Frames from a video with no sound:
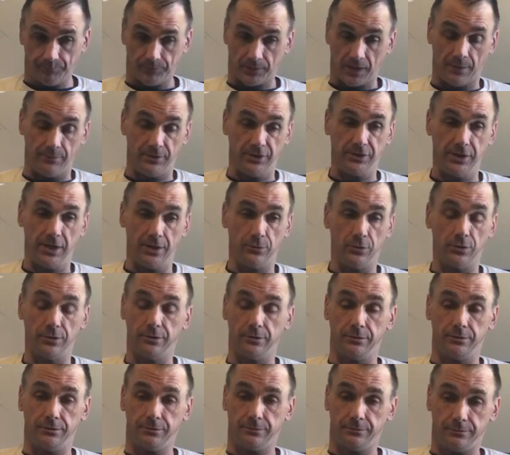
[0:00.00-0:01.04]
I mean, they
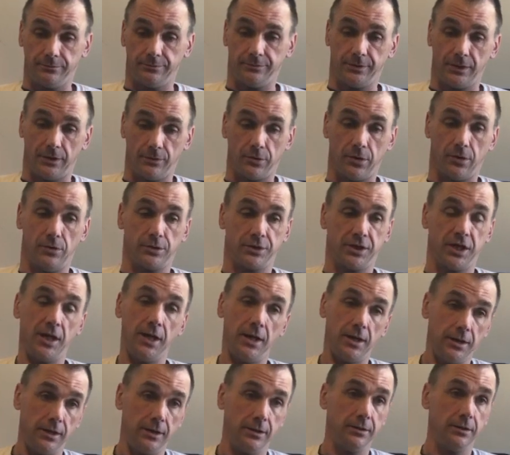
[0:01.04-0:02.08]
were
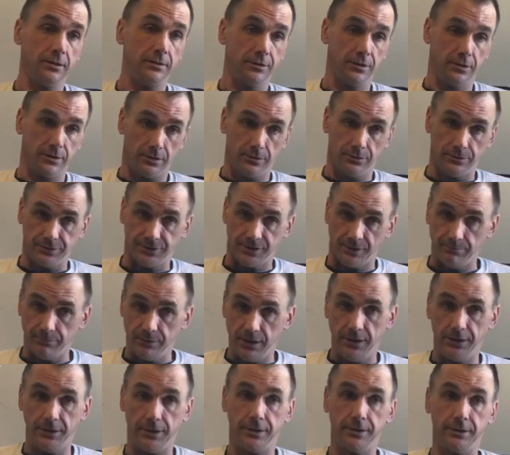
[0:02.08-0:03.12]
okay, you know, it was a
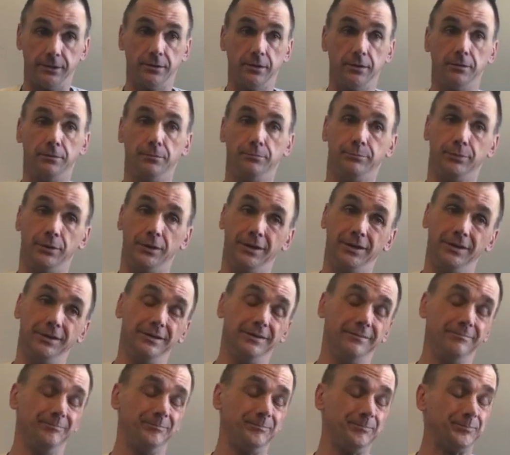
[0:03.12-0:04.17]
meeting,
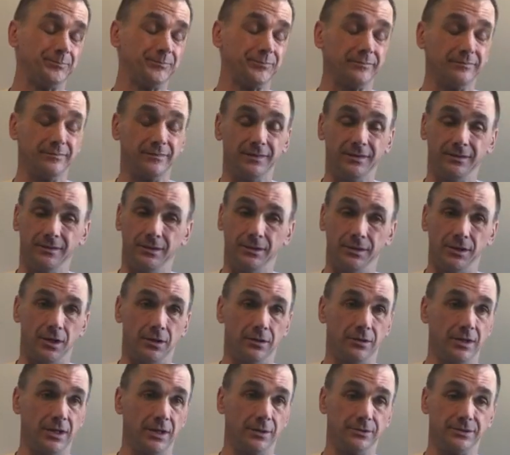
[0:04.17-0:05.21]
but, you
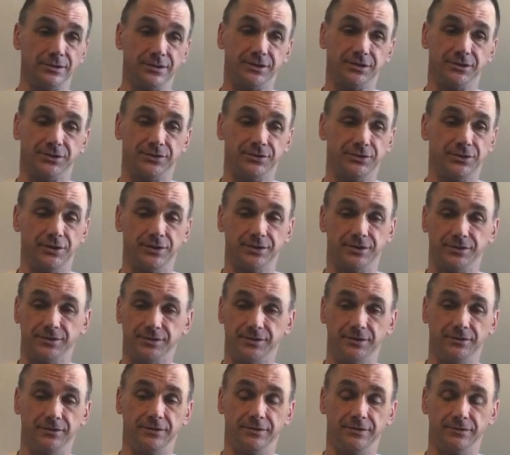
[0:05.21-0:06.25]
know, I was
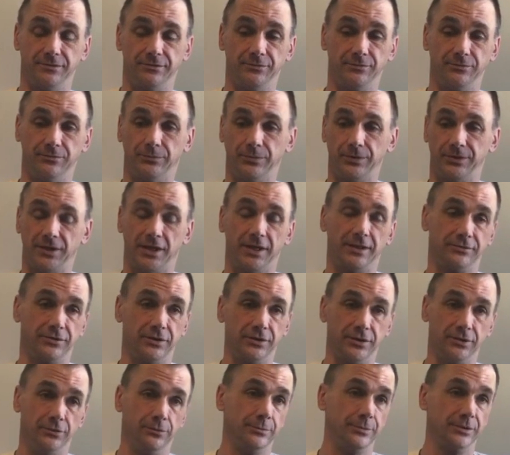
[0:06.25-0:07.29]
just without the
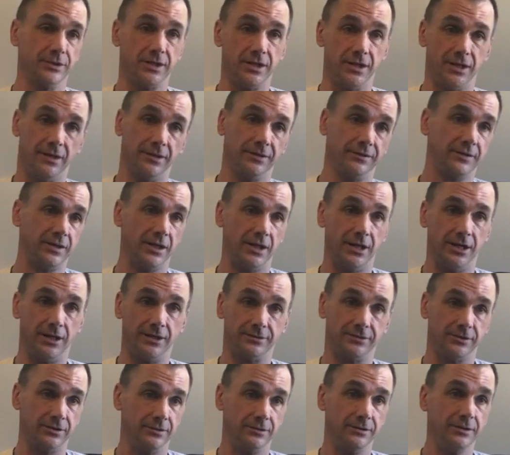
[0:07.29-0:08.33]
human
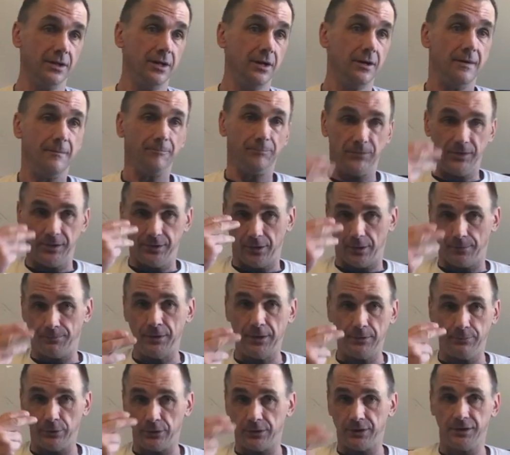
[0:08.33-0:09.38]
contact, and, you know,
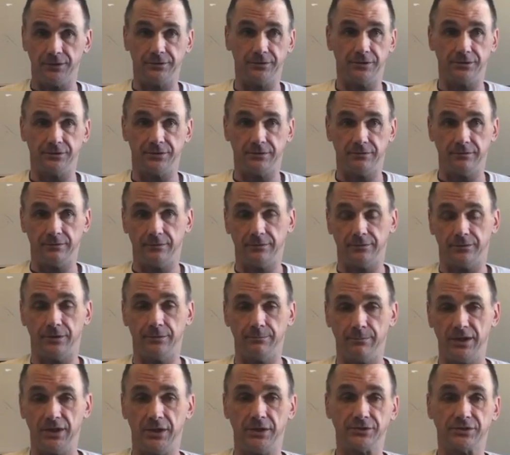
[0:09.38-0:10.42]
people couldn't, the
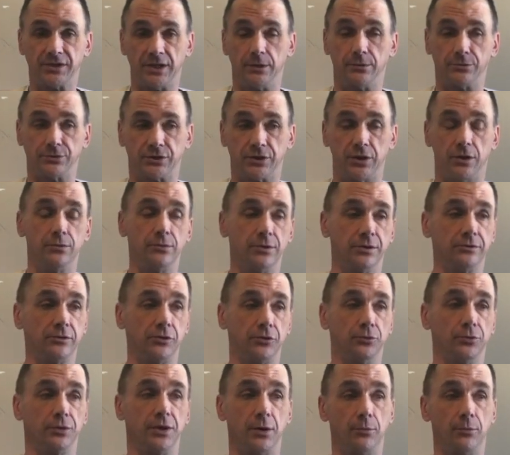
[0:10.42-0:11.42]
meetings I was going to, they